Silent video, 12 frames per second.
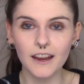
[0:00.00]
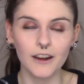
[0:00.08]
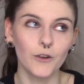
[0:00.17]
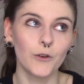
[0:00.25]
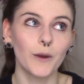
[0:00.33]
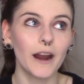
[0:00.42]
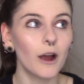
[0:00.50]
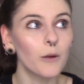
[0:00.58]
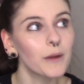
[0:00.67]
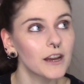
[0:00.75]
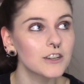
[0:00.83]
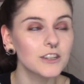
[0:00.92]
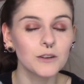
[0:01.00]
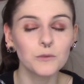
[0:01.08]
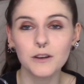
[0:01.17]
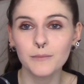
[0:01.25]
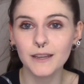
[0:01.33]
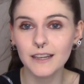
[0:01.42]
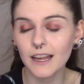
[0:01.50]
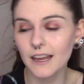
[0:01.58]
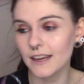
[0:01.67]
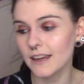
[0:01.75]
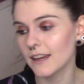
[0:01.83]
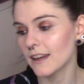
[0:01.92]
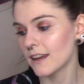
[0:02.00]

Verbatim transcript: I don't know what outpatient would have been like.